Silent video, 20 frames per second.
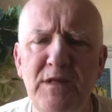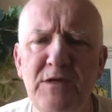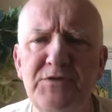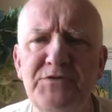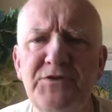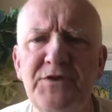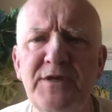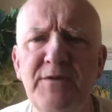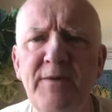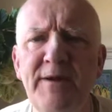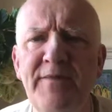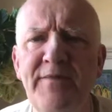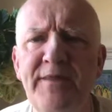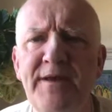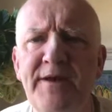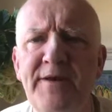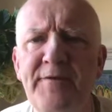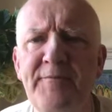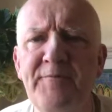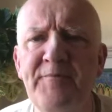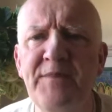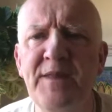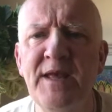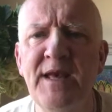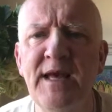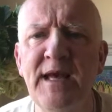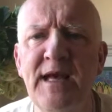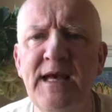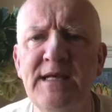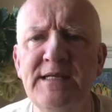So he went there
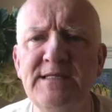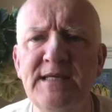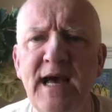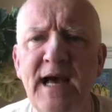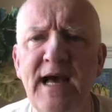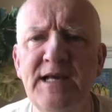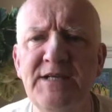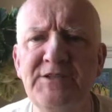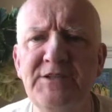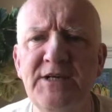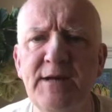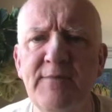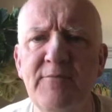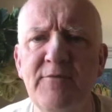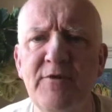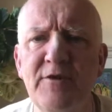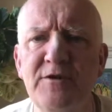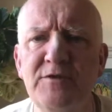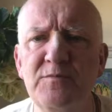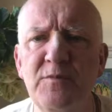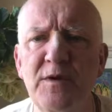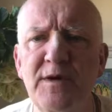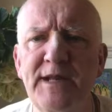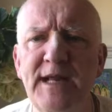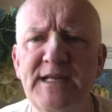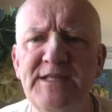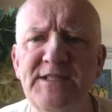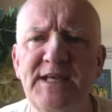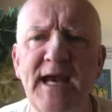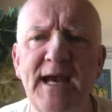to ask Yamaraj what had
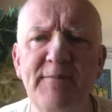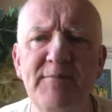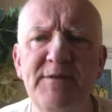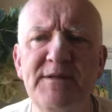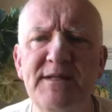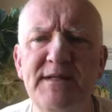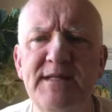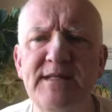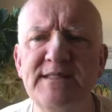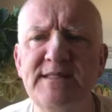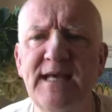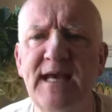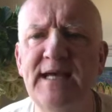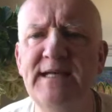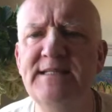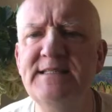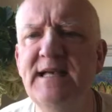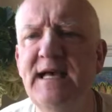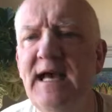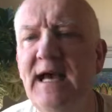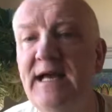actually happened in this case,